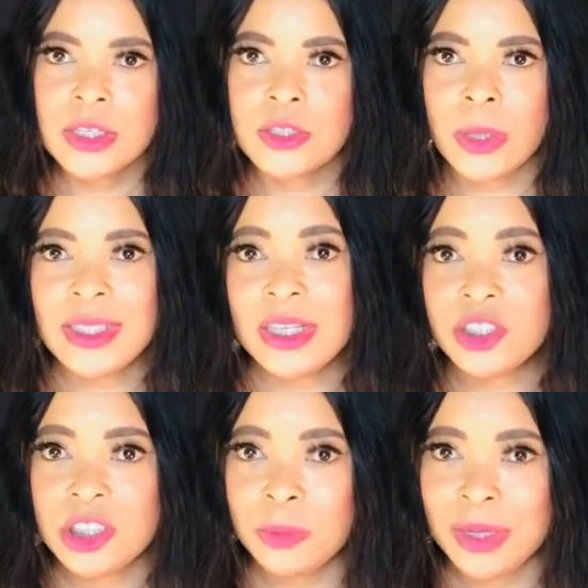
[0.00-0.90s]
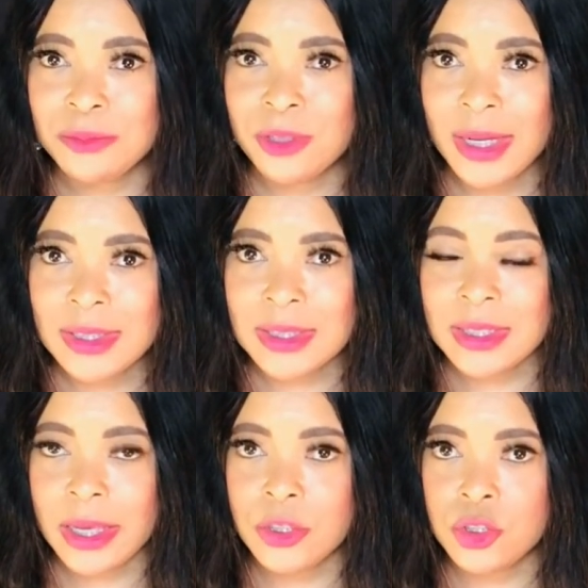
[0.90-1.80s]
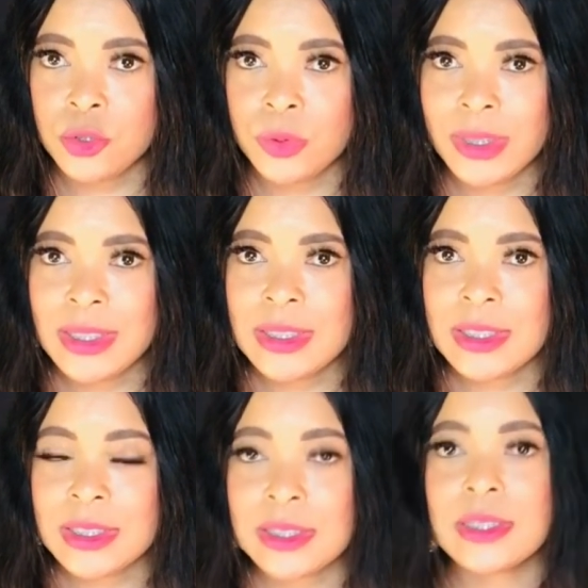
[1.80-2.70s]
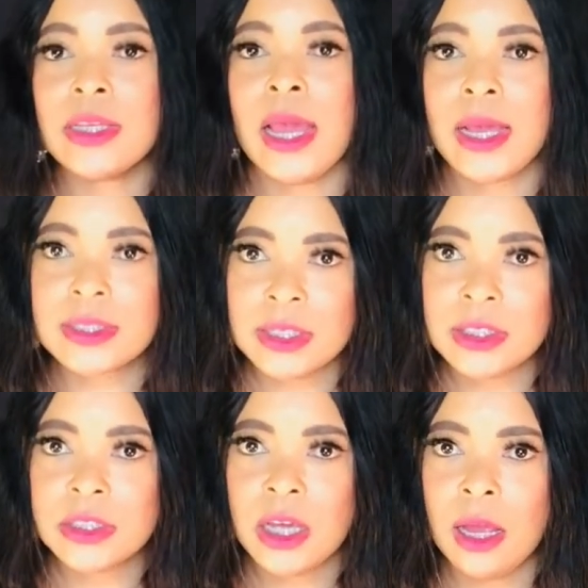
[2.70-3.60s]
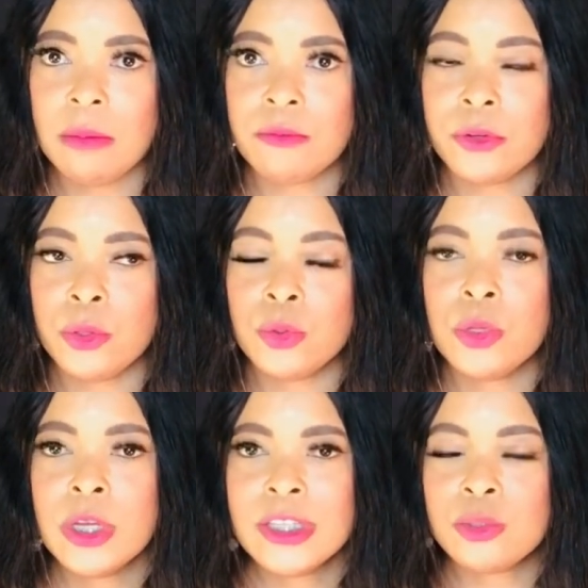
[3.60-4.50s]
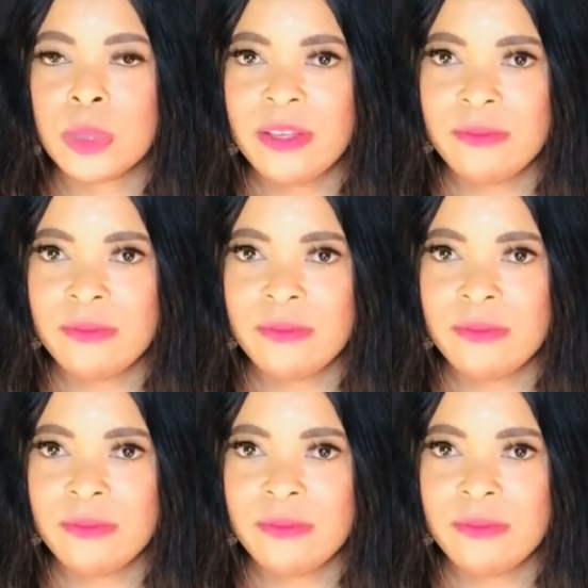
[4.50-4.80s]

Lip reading: So essentially what I'm trying to say to you is this is an excellent time for you to